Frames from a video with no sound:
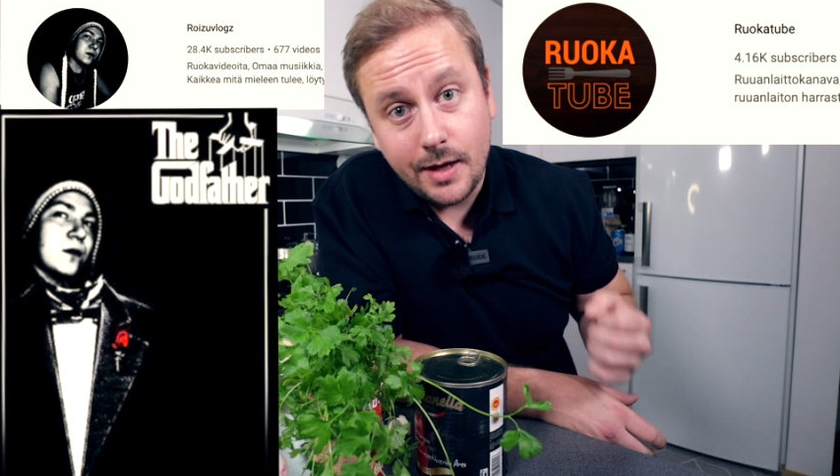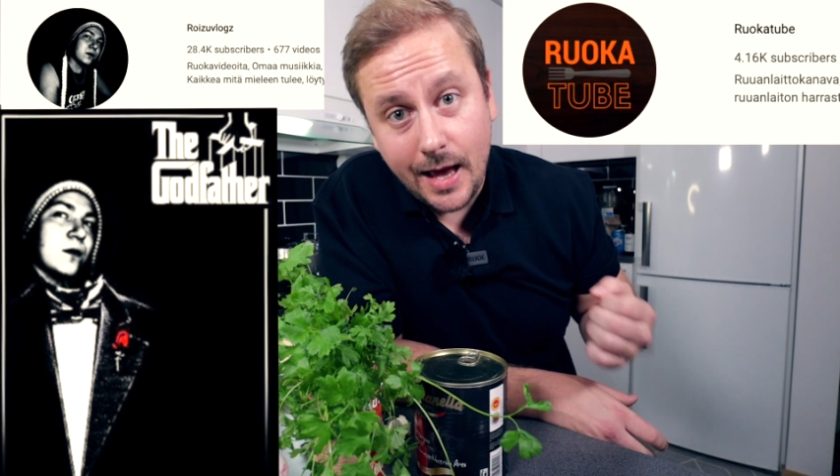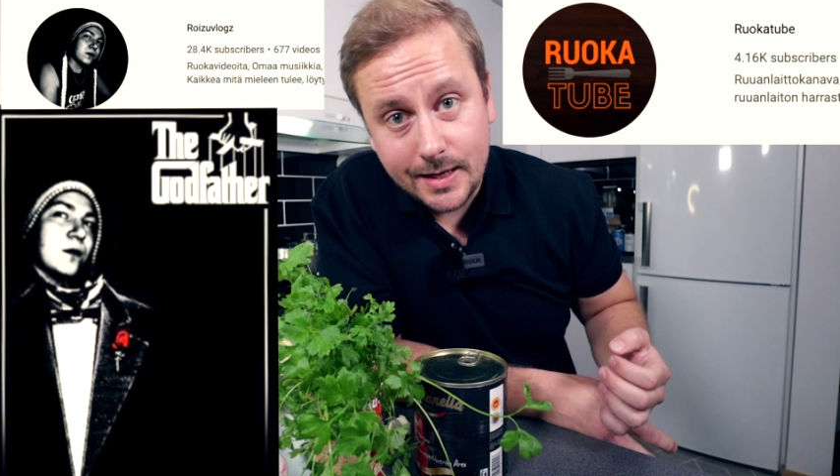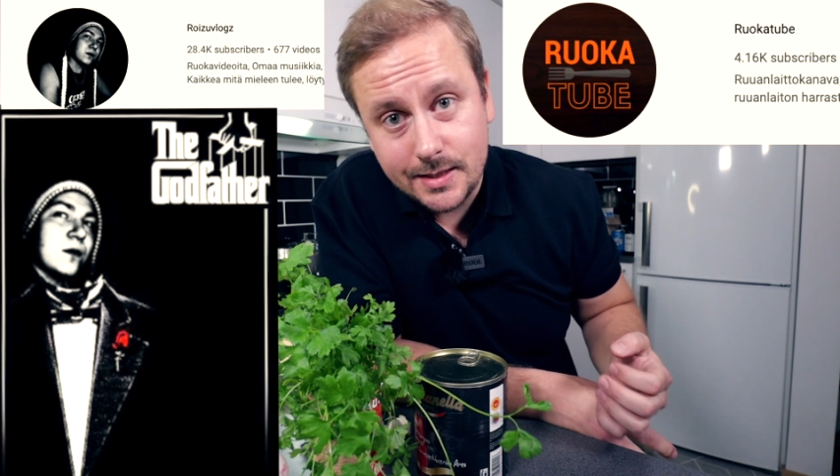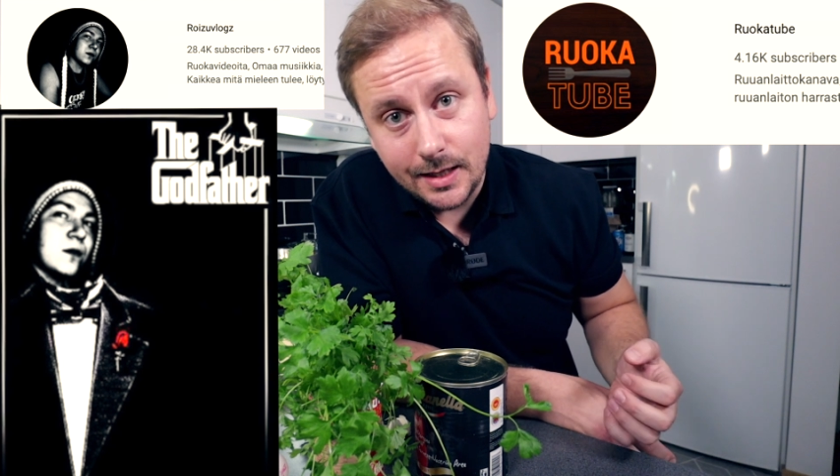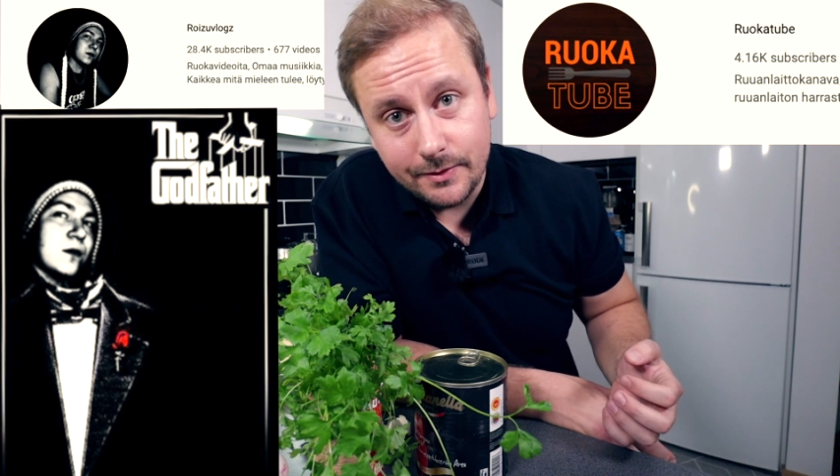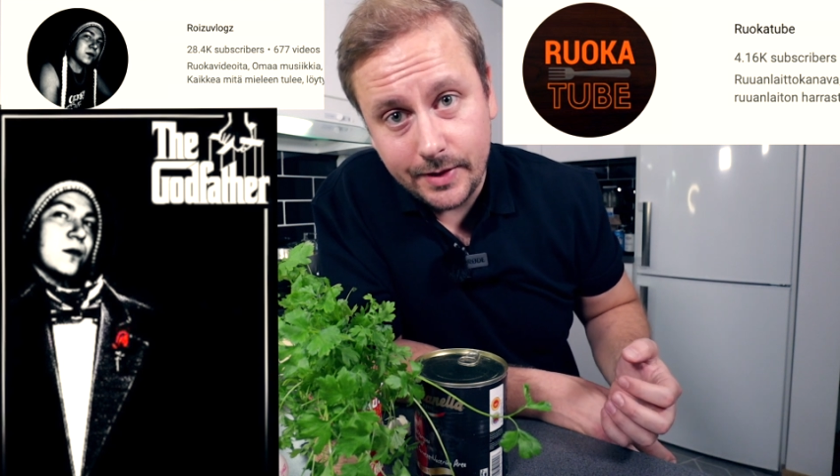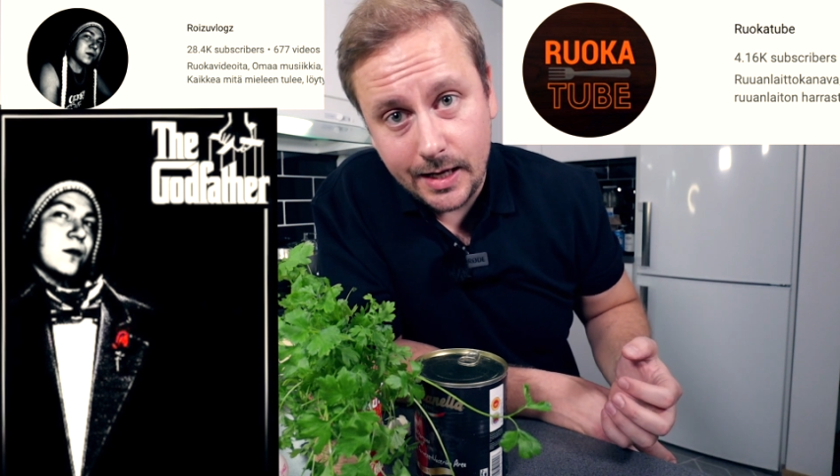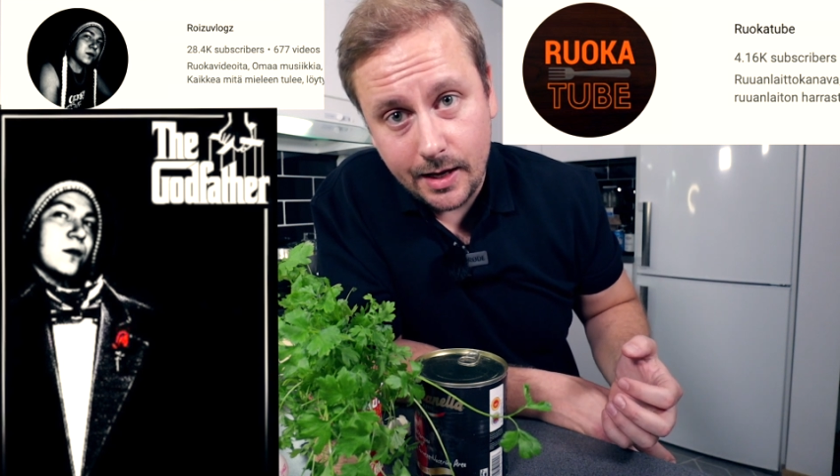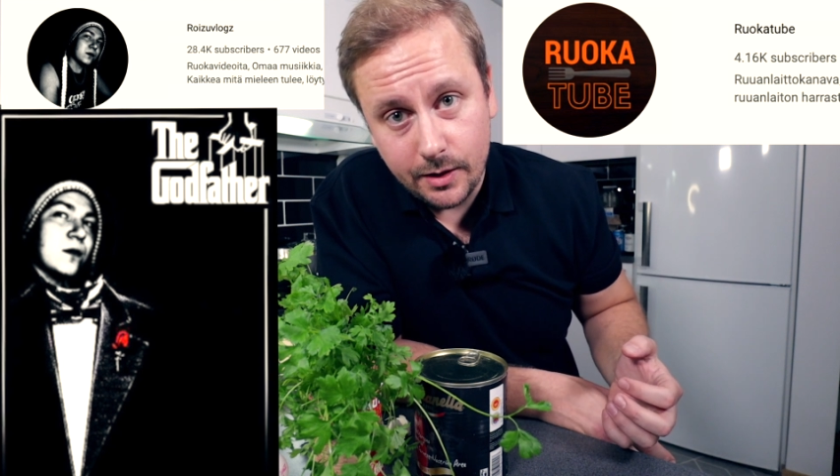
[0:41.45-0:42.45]
excellent
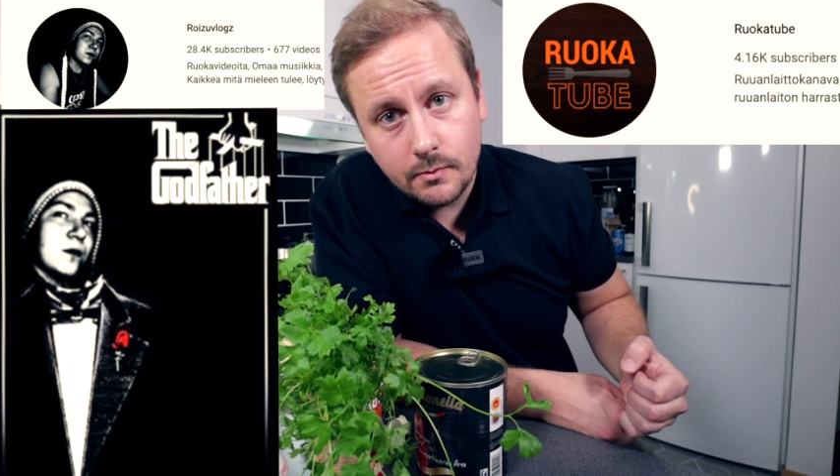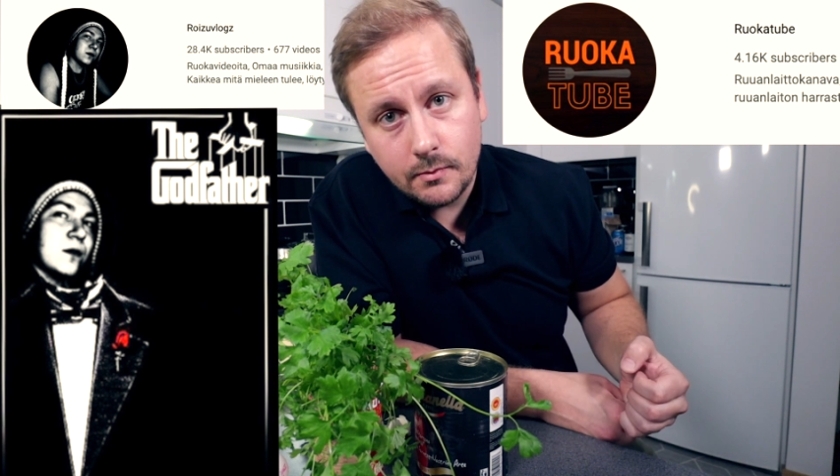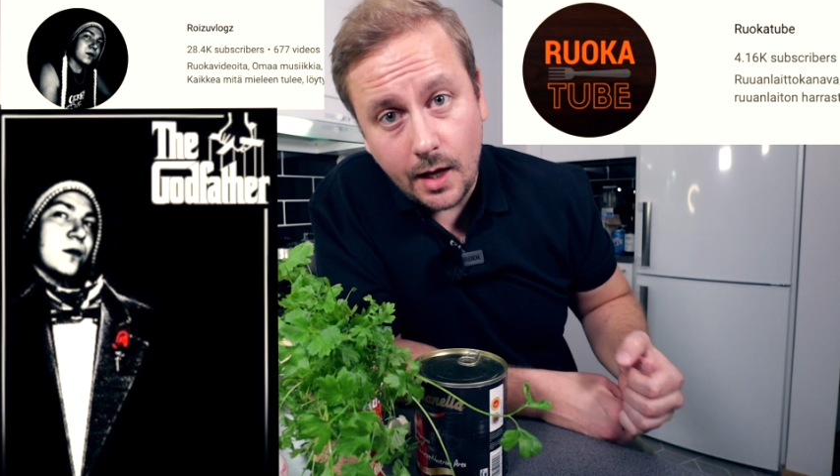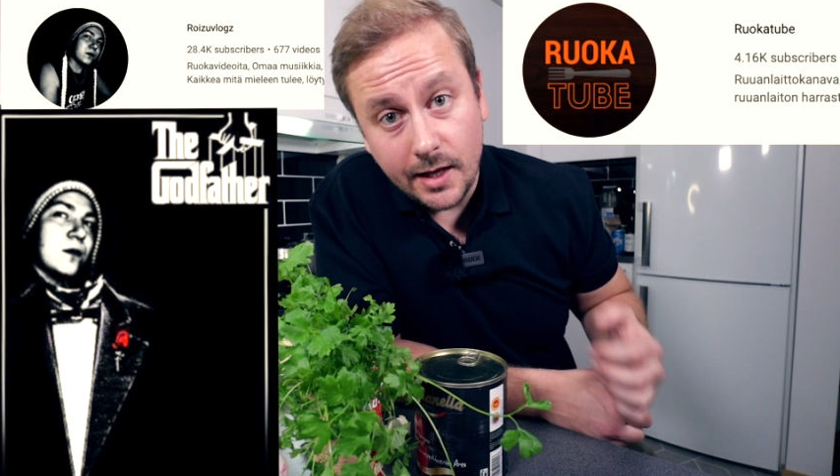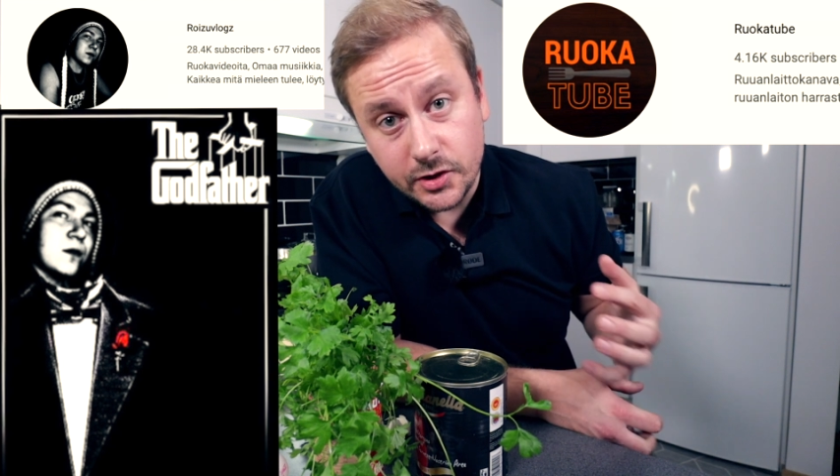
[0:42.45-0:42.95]
videos,